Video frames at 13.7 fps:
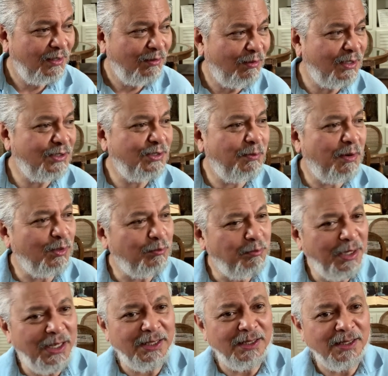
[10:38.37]
What is about
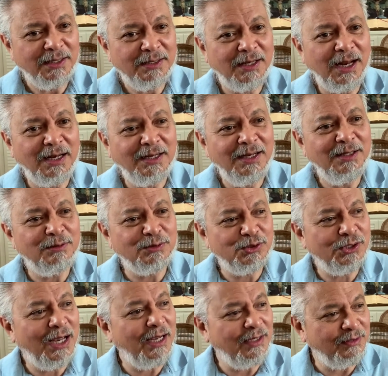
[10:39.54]
me that I need to
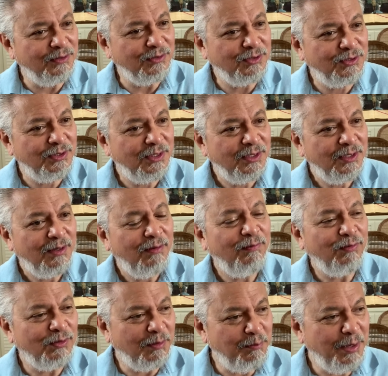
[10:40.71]
change
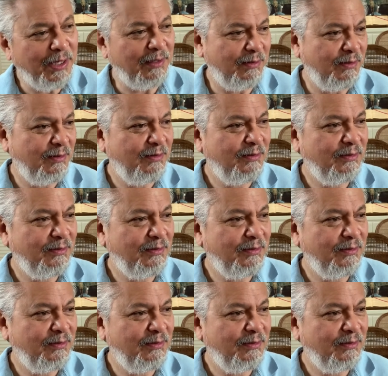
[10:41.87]
for the better?